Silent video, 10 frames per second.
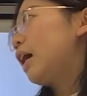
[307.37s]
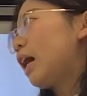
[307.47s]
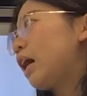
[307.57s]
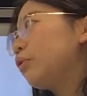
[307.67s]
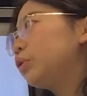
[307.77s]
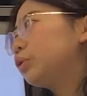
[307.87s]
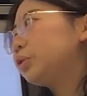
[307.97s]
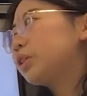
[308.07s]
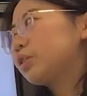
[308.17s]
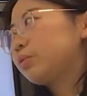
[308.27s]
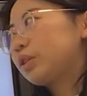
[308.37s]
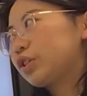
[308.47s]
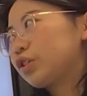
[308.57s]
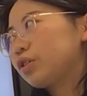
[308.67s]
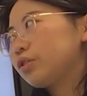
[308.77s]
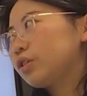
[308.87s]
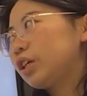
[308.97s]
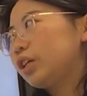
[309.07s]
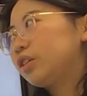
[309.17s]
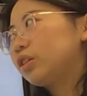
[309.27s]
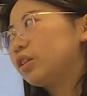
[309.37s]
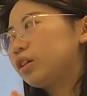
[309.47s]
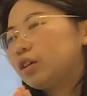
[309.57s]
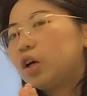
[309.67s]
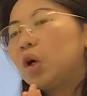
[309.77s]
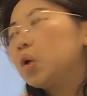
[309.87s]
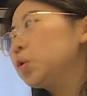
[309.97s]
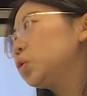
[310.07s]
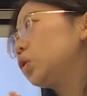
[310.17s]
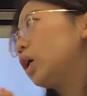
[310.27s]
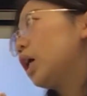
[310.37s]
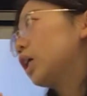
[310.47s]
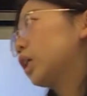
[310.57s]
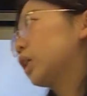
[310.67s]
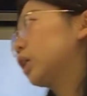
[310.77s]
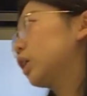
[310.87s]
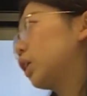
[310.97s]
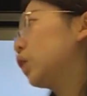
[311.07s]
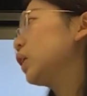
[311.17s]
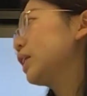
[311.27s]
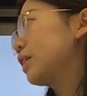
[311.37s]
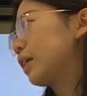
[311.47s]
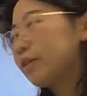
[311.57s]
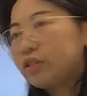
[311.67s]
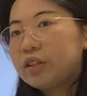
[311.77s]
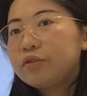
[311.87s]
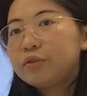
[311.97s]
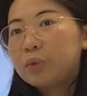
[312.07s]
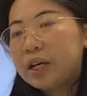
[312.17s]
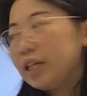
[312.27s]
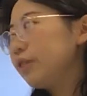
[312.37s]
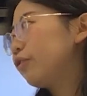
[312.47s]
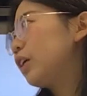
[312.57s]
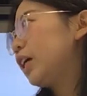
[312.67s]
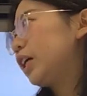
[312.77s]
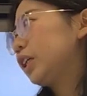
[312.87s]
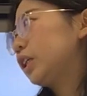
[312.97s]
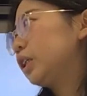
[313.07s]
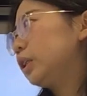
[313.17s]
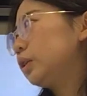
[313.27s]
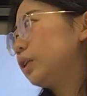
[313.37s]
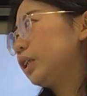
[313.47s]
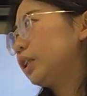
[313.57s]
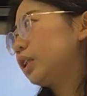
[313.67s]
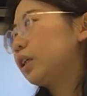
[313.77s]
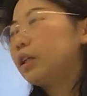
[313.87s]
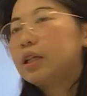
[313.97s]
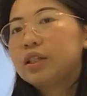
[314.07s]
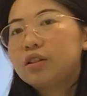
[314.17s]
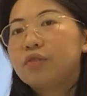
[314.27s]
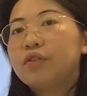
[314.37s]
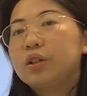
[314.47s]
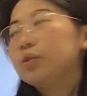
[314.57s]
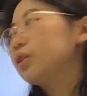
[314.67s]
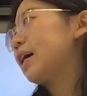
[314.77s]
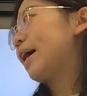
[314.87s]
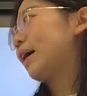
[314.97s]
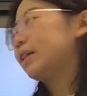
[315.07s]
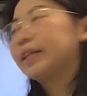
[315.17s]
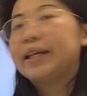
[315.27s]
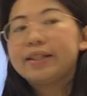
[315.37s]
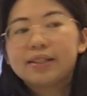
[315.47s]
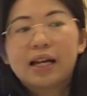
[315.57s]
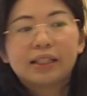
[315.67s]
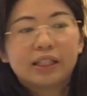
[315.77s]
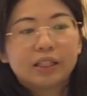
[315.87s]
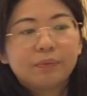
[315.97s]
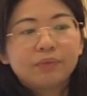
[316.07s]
I will do this research in the whole qualitative way, including the interview and case study.